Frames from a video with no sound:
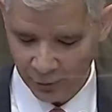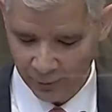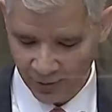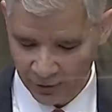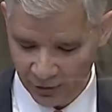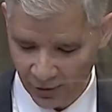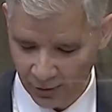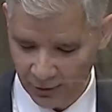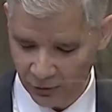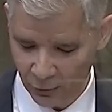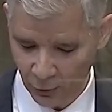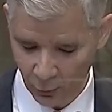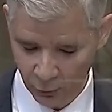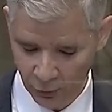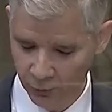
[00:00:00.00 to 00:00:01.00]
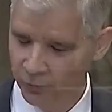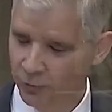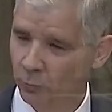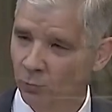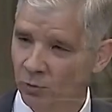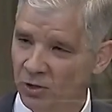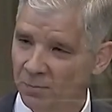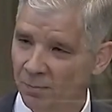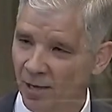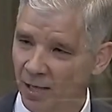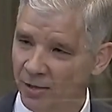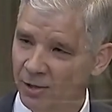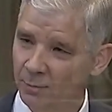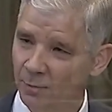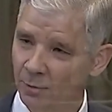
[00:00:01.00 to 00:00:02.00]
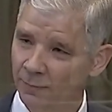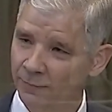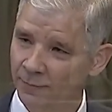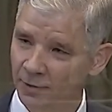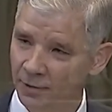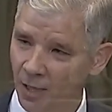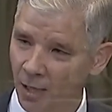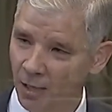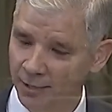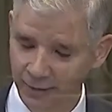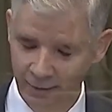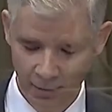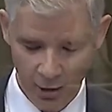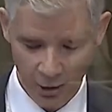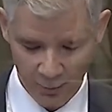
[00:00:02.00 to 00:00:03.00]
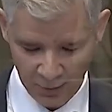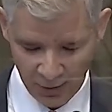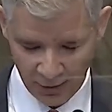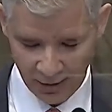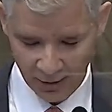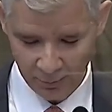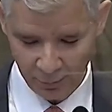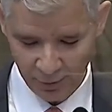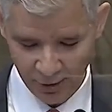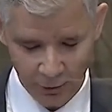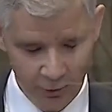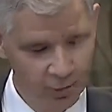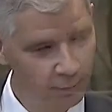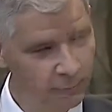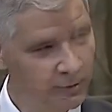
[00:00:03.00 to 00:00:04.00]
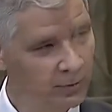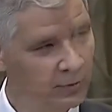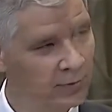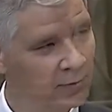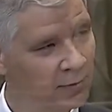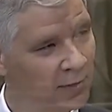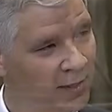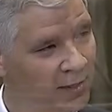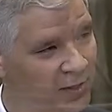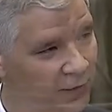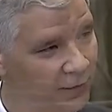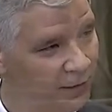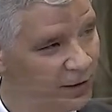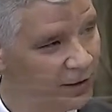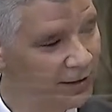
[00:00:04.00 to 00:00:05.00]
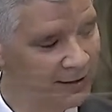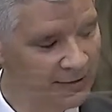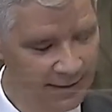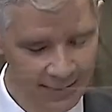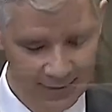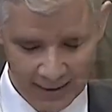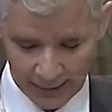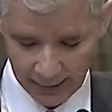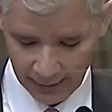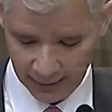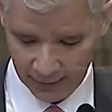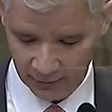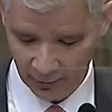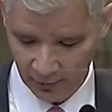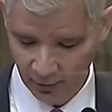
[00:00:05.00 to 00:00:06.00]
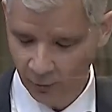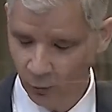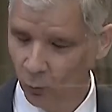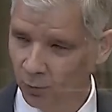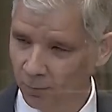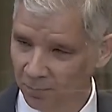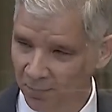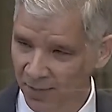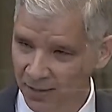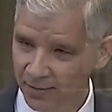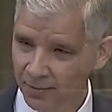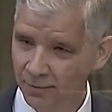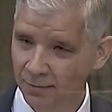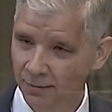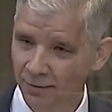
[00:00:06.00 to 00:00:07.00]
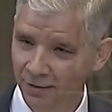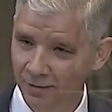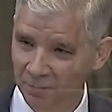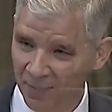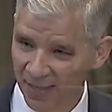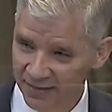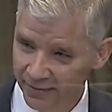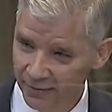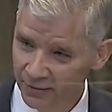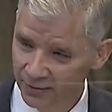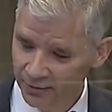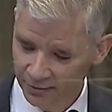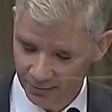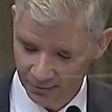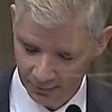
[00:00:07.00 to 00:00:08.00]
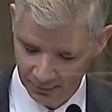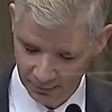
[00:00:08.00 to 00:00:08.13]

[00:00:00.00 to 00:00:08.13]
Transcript: Azerbaijani soldiers responsible for guarding Armenian POWs and civilian detainees will miss the message?